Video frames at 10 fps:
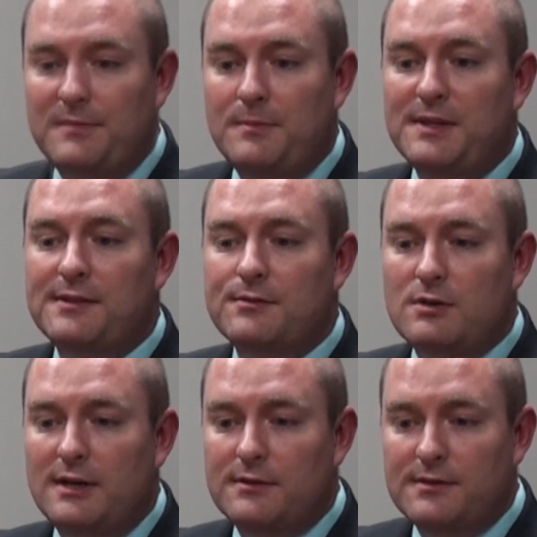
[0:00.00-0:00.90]
The business
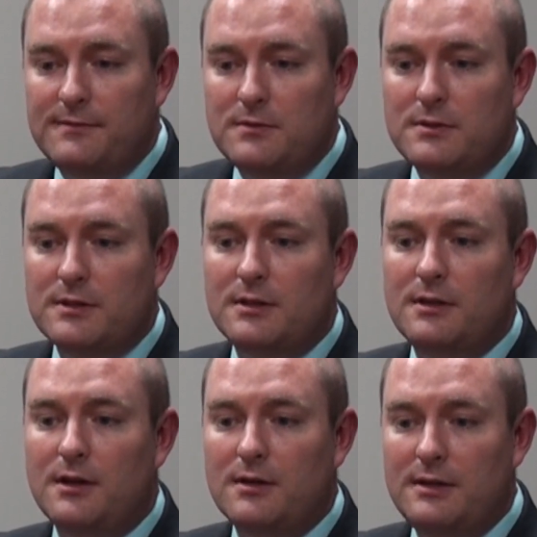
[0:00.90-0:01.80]
drivers for
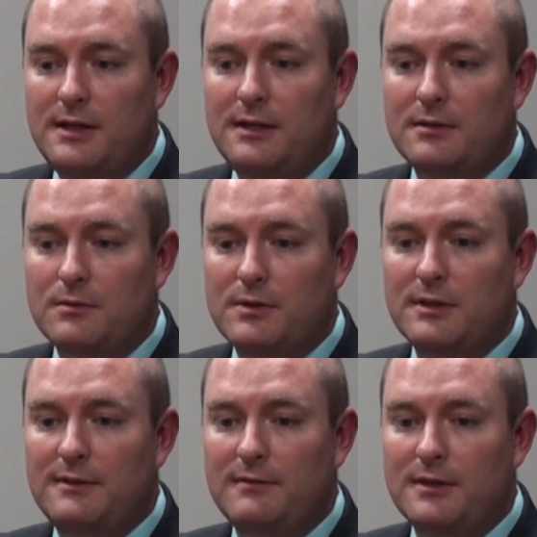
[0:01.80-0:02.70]
our need
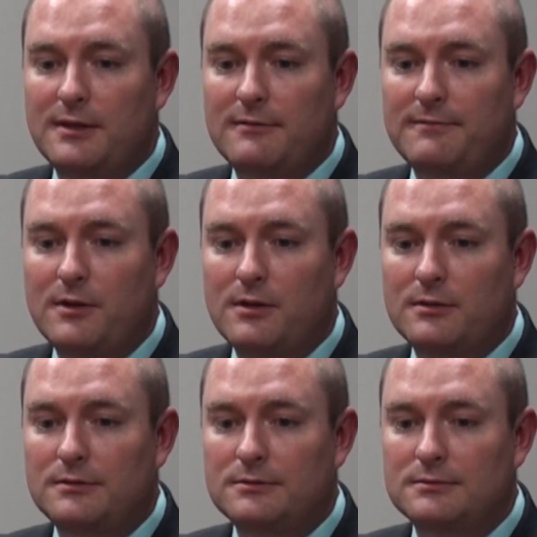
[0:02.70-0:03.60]
really
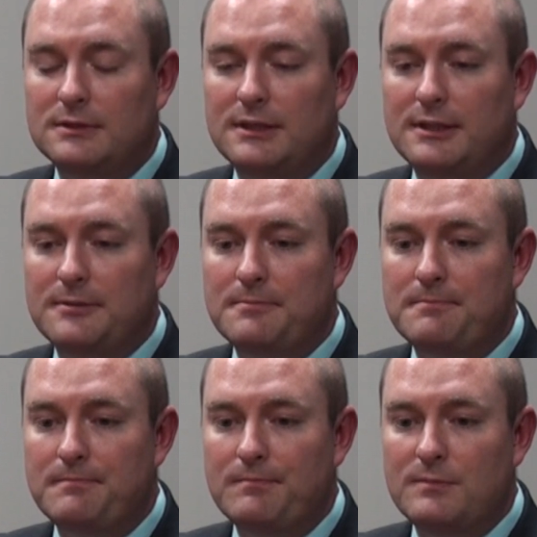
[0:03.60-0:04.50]
fall
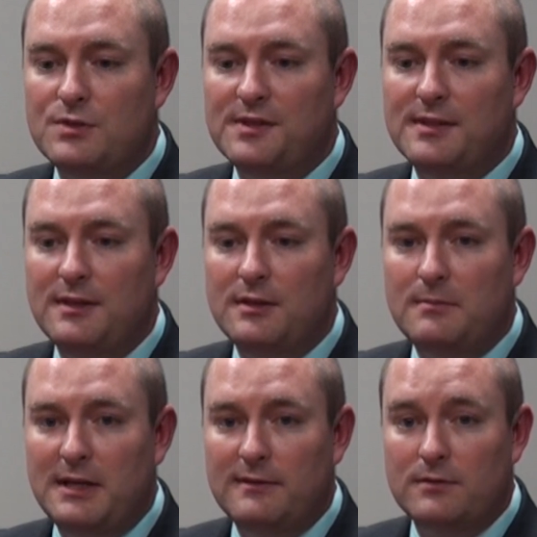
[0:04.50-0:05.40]
just in the
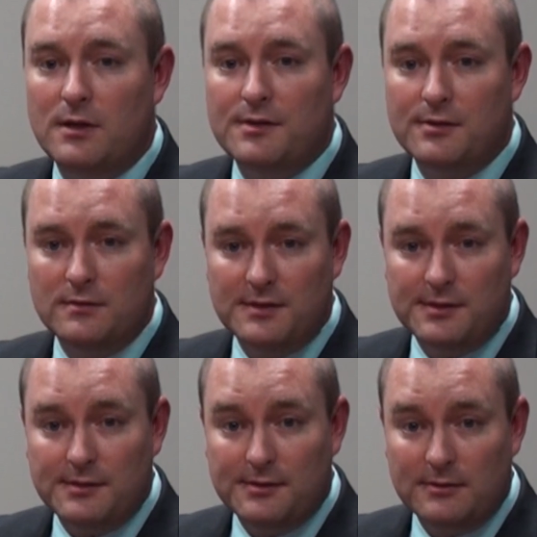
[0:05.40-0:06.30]
demand for our
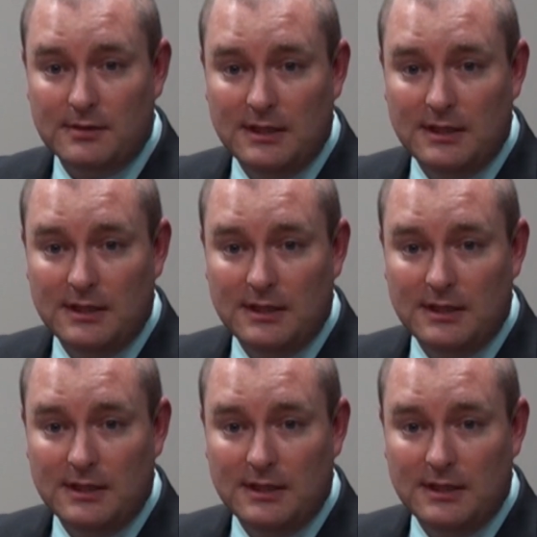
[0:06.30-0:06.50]
services.